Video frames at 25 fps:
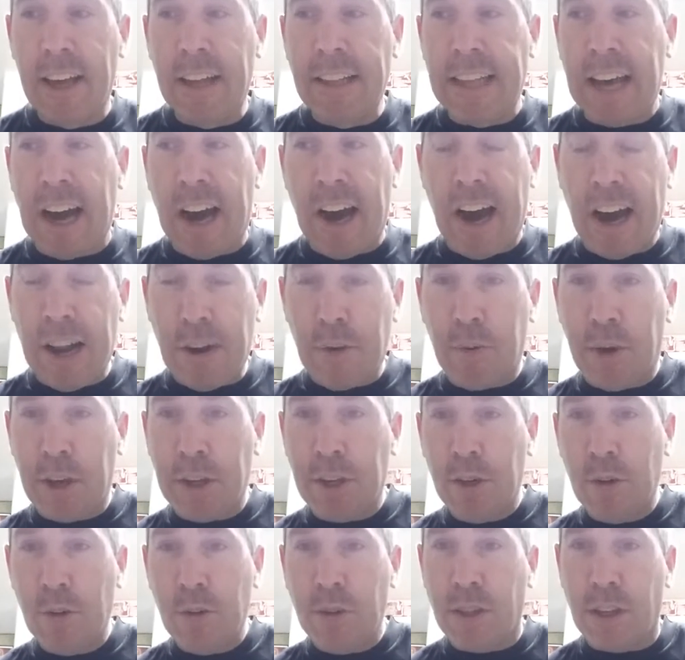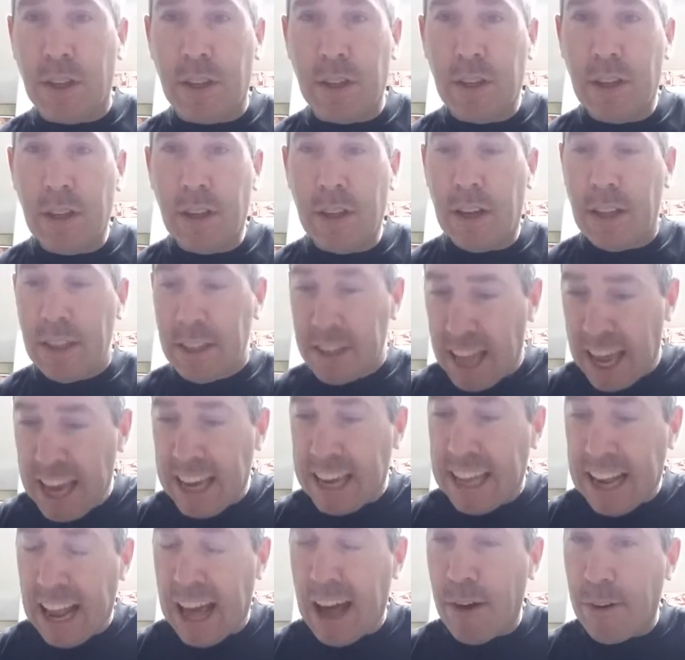now how do I use it?
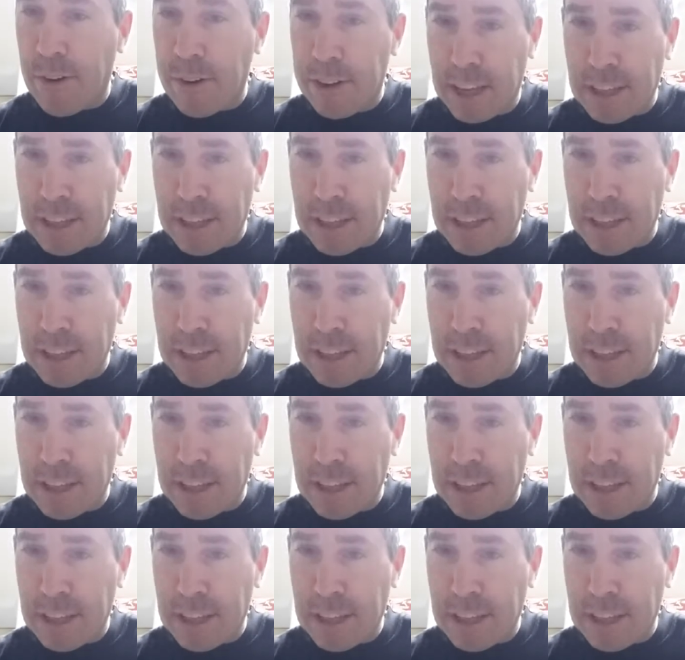Take it out,